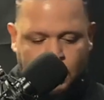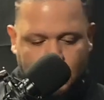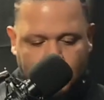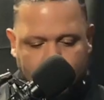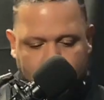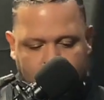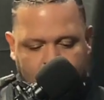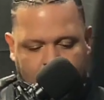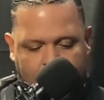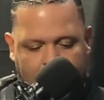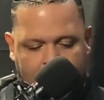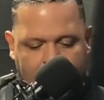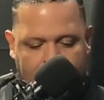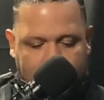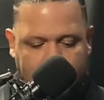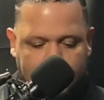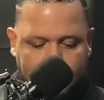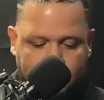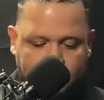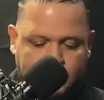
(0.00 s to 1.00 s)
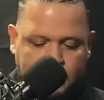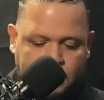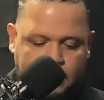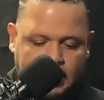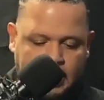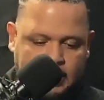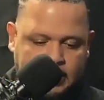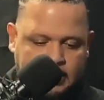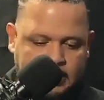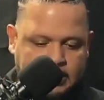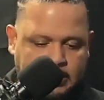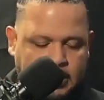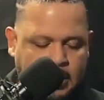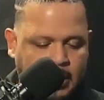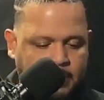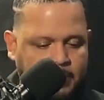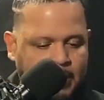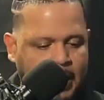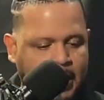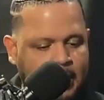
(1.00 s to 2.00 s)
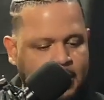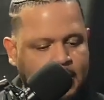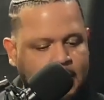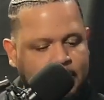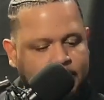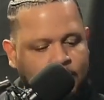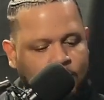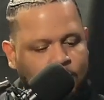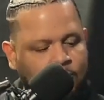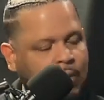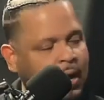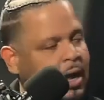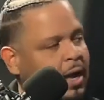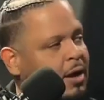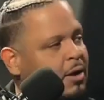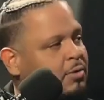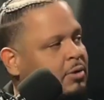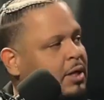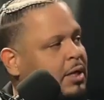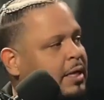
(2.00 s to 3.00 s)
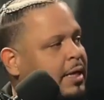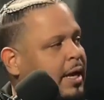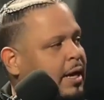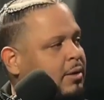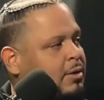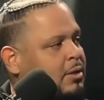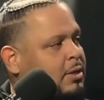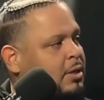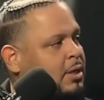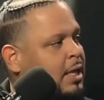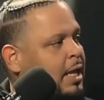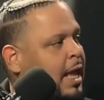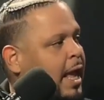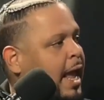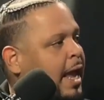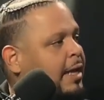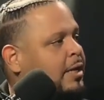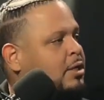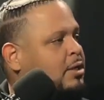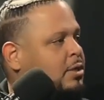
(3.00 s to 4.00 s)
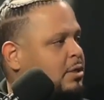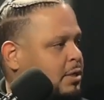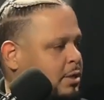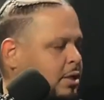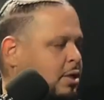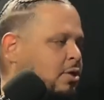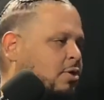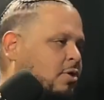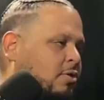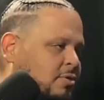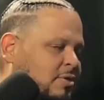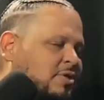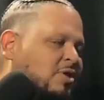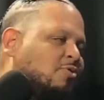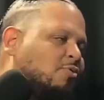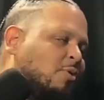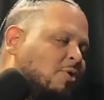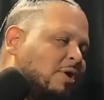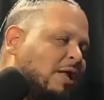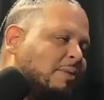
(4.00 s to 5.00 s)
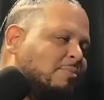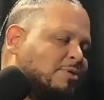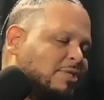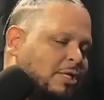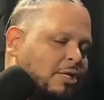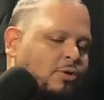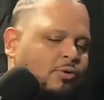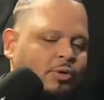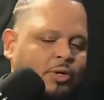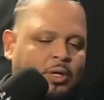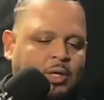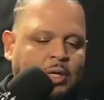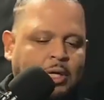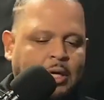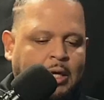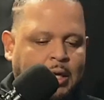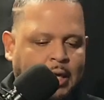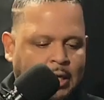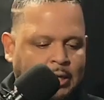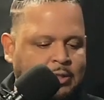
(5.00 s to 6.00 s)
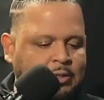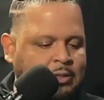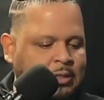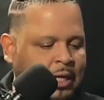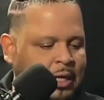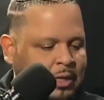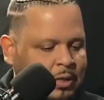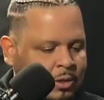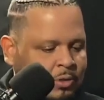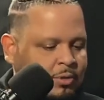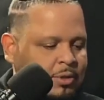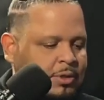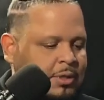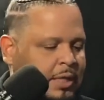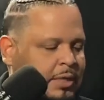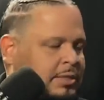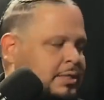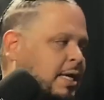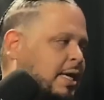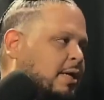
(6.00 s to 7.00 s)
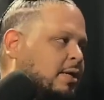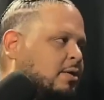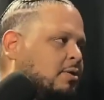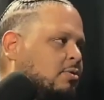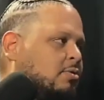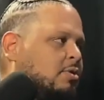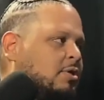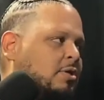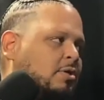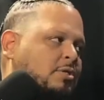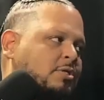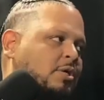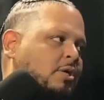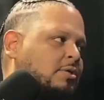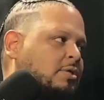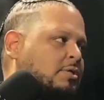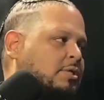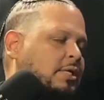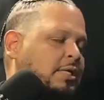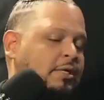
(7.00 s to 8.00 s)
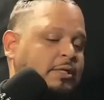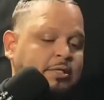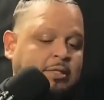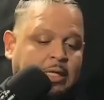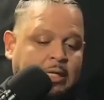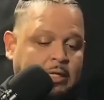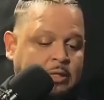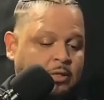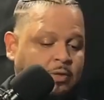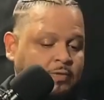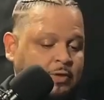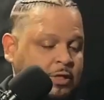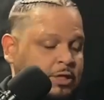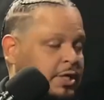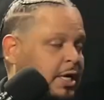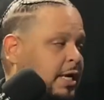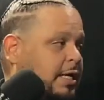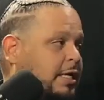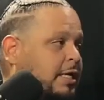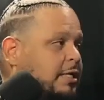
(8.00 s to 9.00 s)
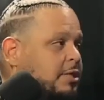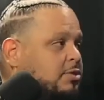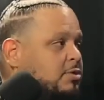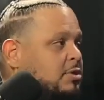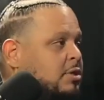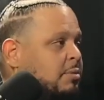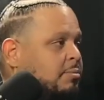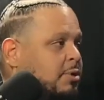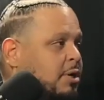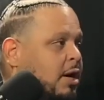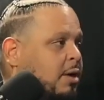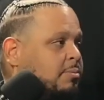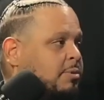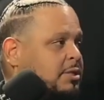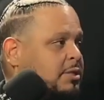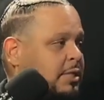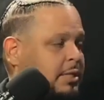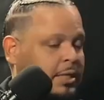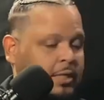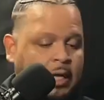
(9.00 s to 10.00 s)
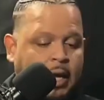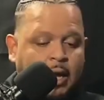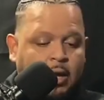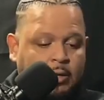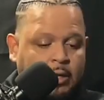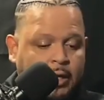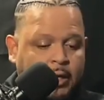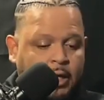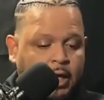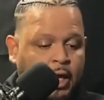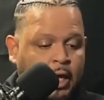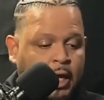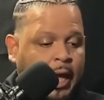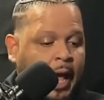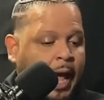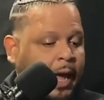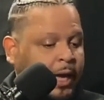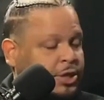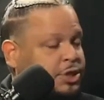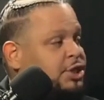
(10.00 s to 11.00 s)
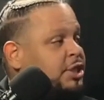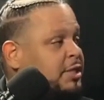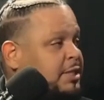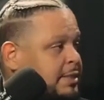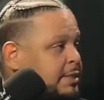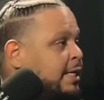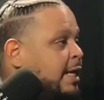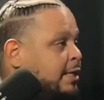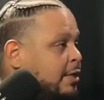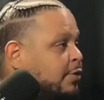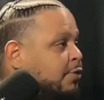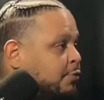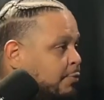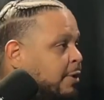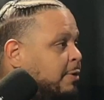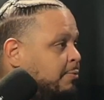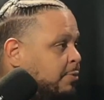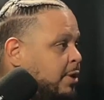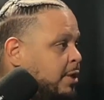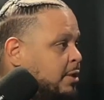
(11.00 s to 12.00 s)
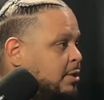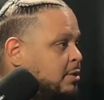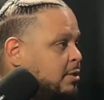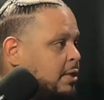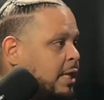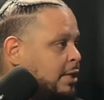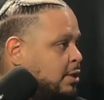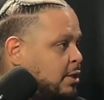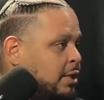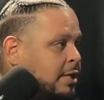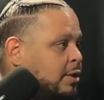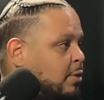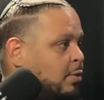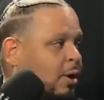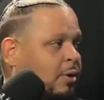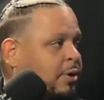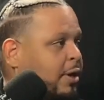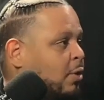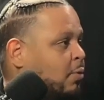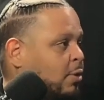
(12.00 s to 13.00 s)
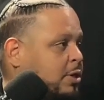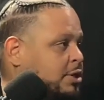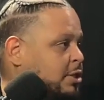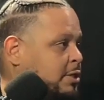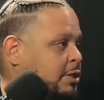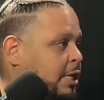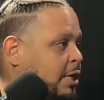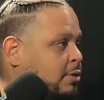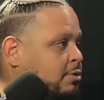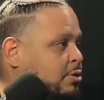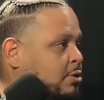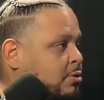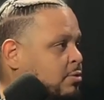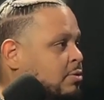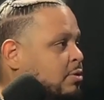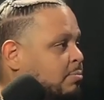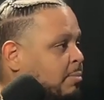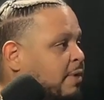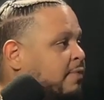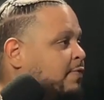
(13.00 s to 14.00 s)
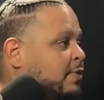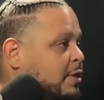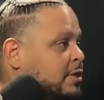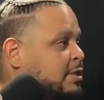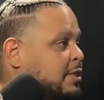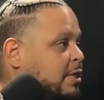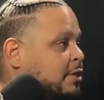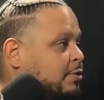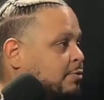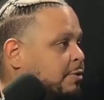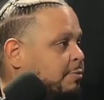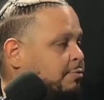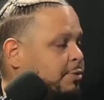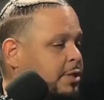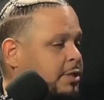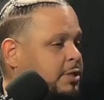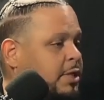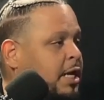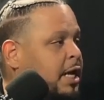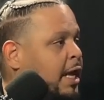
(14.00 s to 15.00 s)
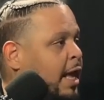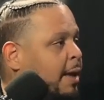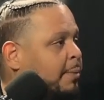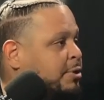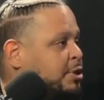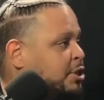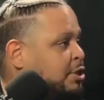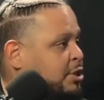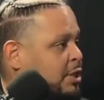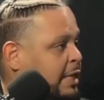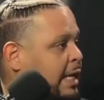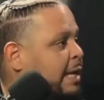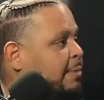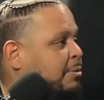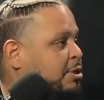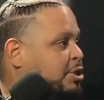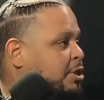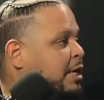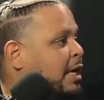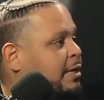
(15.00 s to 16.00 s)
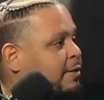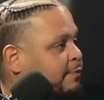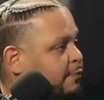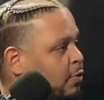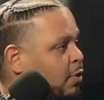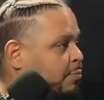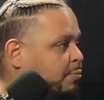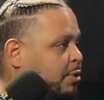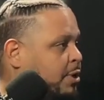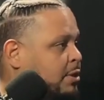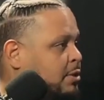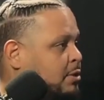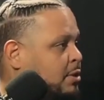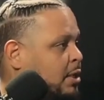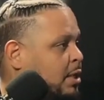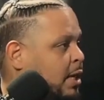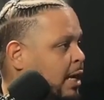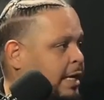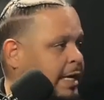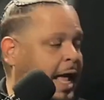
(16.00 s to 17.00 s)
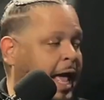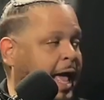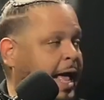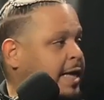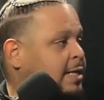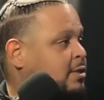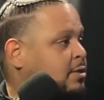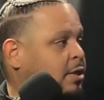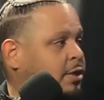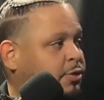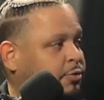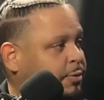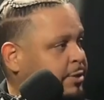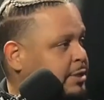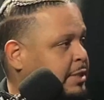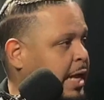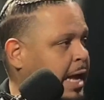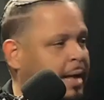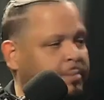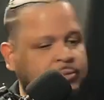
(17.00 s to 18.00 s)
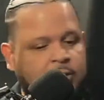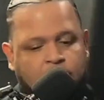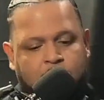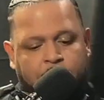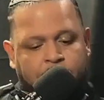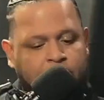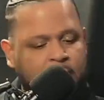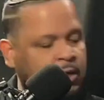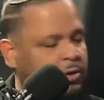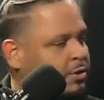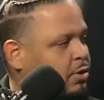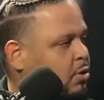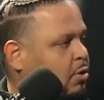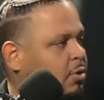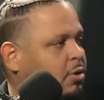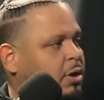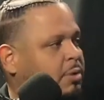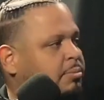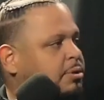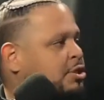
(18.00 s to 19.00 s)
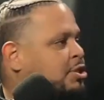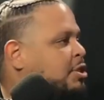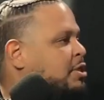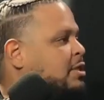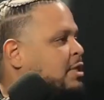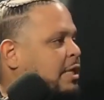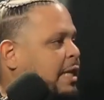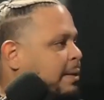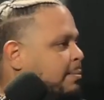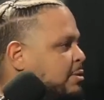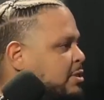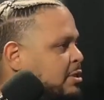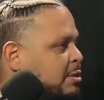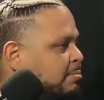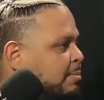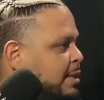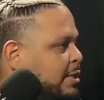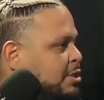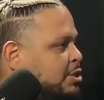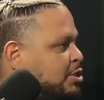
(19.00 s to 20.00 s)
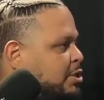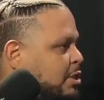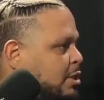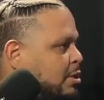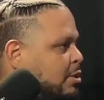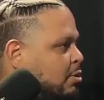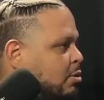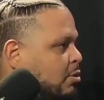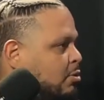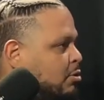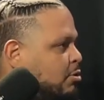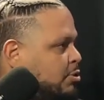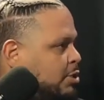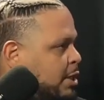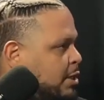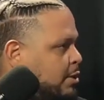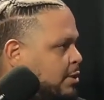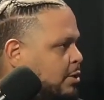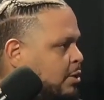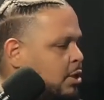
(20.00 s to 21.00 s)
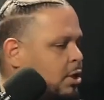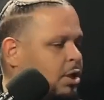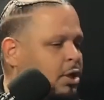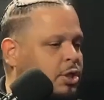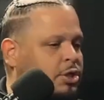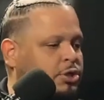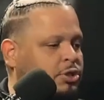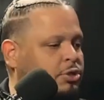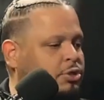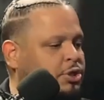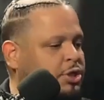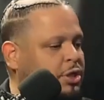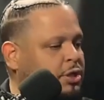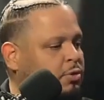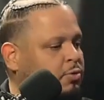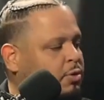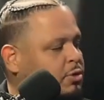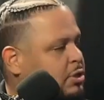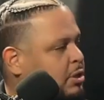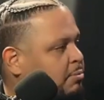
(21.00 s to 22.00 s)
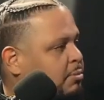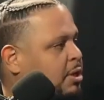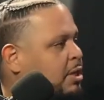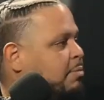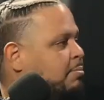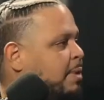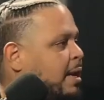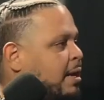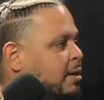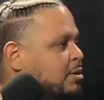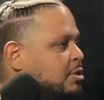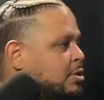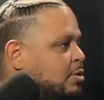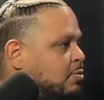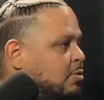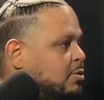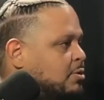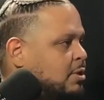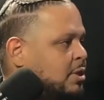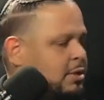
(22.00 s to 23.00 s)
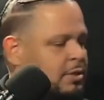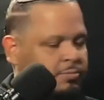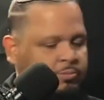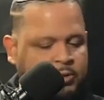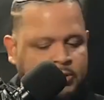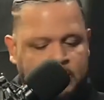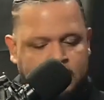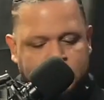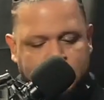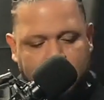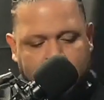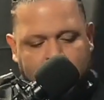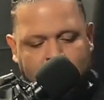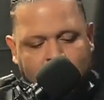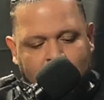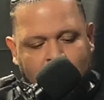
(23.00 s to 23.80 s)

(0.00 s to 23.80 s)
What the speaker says: So I literally, like this cup, I come around the counter, and the girl's, her real name was Luna, and she's like, Luna's like, Zach, you need to talk to this lady. This lady's off the chain. I need you to come calm this lady down. Like she said a 3-piece. Like I don't care what she tells you, the motherfucker said a 3-piece. But she's claiming she got a 4-piece. And I asked her 3 times. I repeated the order, but she's claiming somebody shitted her on her tender. So she either wants her money back or she wants the other piece of chicken.